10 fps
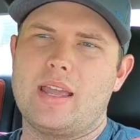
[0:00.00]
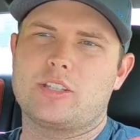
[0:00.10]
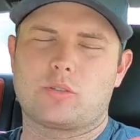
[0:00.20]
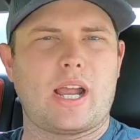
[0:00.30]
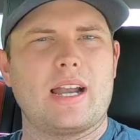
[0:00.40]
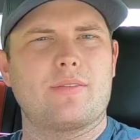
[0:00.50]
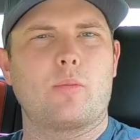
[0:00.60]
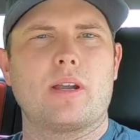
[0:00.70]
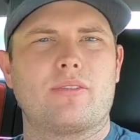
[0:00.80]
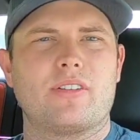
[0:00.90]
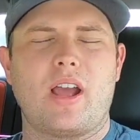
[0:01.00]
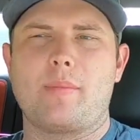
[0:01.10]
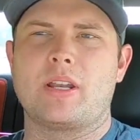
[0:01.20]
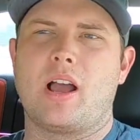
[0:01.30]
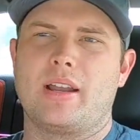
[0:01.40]
It's kind of a weird
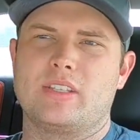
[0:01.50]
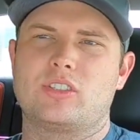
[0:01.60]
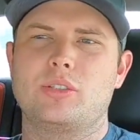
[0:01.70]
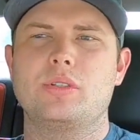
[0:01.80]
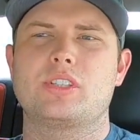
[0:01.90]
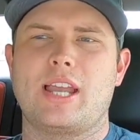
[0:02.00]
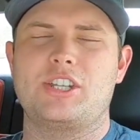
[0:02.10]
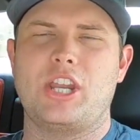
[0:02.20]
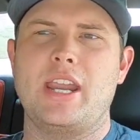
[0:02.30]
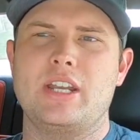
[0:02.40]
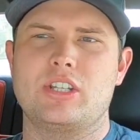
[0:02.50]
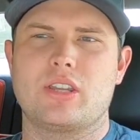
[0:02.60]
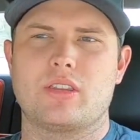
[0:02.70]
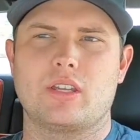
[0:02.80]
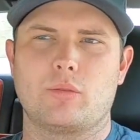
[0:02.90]
phenomenon. As soon as I
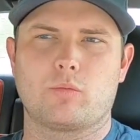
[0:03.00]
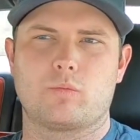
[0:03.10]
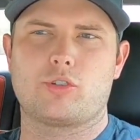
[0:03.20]
changed the